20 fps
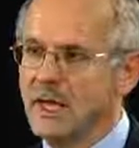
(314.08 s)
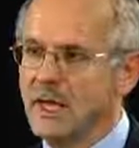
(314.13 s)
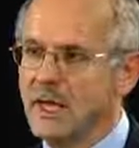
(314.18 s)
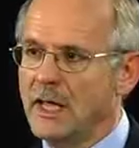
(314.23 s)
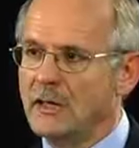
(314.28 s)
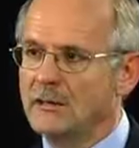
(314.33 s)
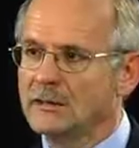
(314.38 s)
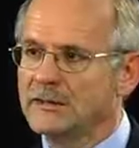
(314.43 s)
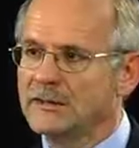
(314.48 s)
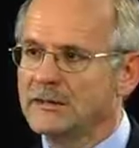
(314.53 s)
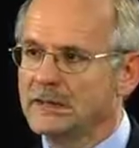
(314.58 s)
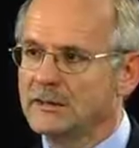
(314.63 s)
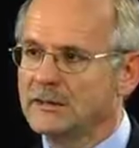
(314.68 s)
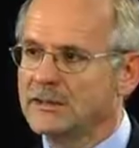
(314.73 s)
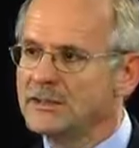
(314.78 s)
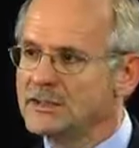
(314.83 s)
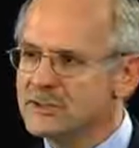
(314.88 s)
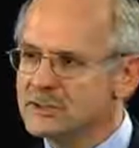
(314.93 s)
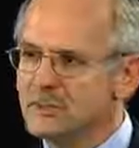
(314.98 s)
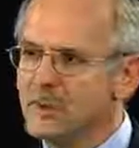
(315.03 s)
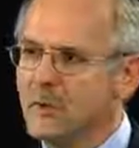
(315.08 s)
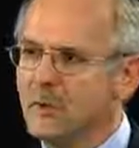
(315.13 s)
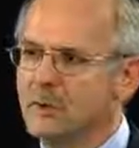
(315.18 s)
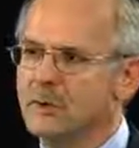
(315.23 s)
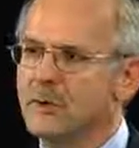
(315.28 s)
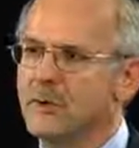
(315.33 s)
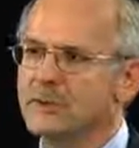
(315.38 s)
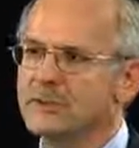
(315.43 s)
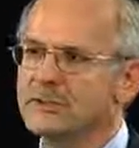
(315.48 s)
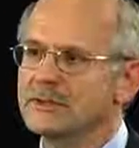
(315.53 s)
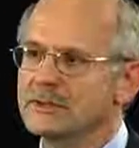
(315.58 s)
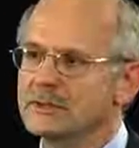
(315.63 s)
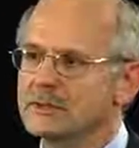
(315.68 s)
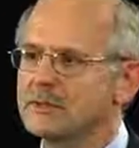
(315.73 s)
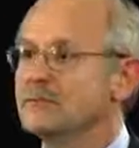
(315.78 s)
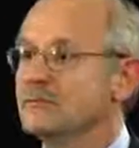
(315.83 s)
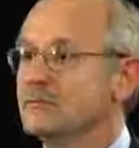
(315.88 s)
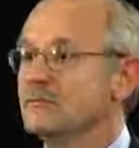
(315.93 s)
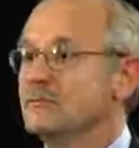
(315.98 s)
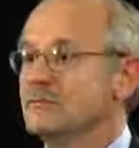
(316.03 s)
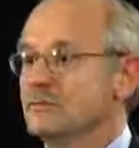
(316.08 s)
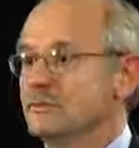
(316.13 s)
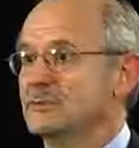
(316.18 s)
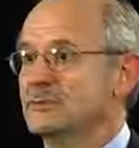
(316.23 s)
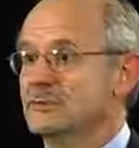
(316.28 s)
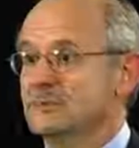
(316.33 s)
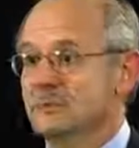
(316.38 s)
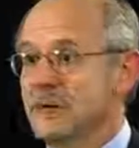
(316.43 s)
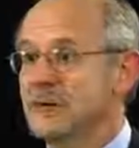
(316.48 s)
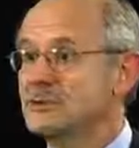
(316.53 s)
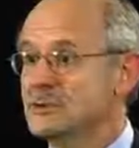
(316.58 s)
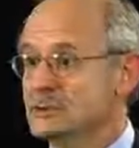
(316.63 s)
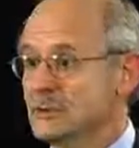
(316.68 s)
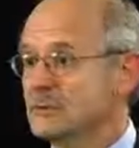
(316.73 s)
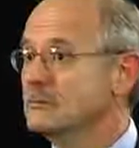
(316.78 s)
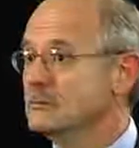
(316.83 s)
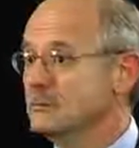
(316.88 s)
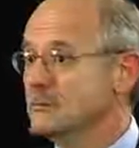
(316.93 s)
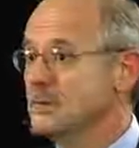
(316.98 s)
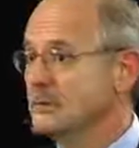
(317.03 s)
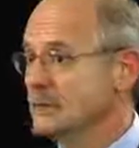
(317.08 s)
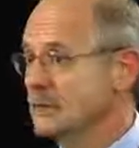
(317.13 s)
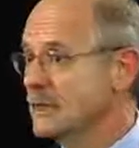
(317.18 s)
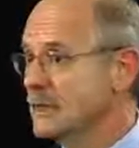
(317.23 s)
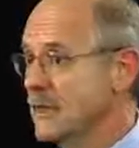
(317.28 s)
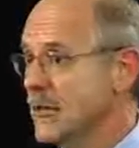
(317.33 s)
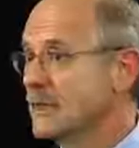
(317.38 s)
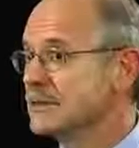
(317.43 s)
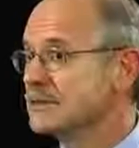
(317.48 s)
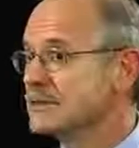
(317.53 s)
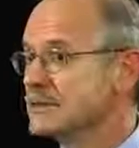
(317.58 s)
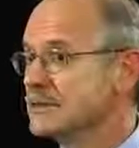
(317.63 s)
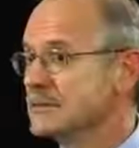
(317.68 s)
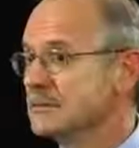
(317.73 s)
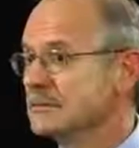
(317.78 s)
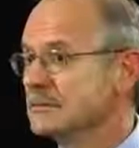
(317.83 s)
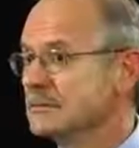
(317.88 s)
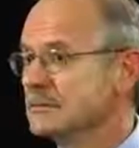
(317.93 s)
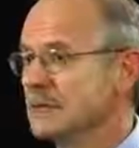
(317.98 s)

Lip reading: And we said, this is what we're going to use to measure people against.